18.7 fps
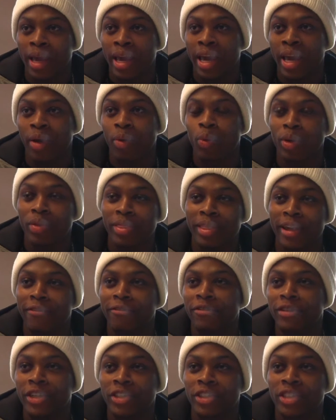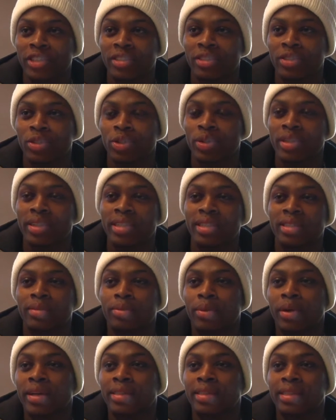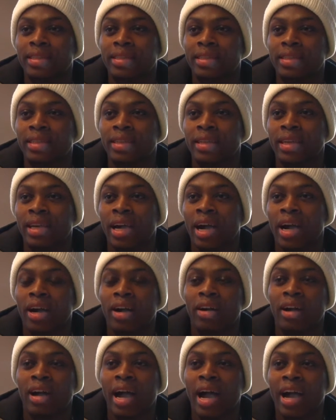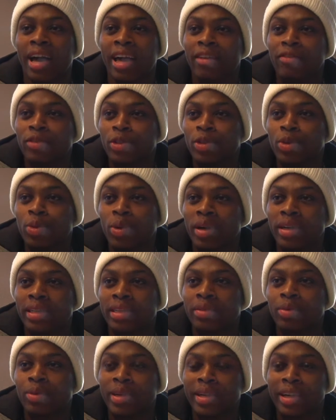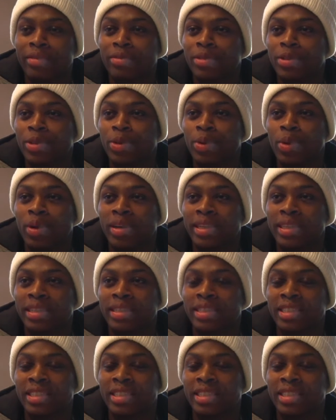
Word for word: And with that vision, you can express it uh, however you want it, whenever you want it.